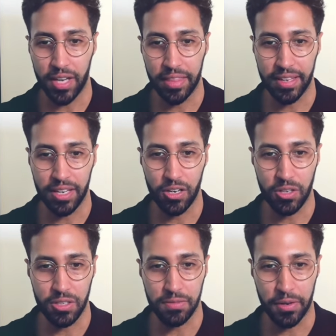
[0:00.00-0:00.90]
I think it
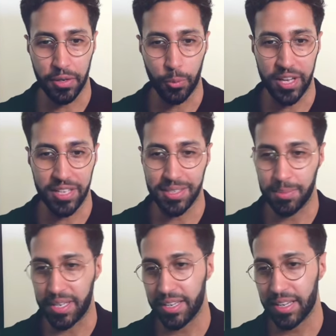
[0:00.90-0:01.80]
looks very weird to
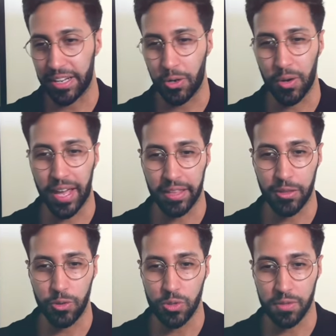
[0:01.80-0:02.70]
me, and I don't like the
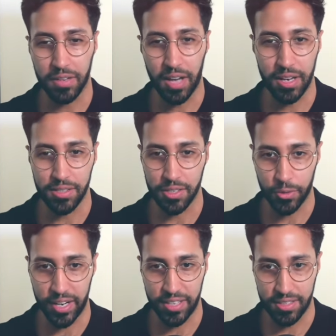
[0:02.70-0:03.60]
use of colors and
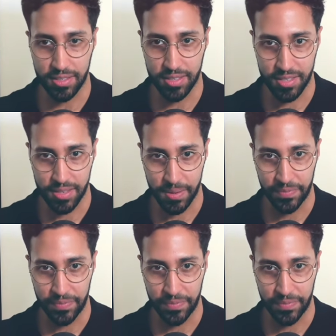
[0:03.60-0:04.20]
gradients.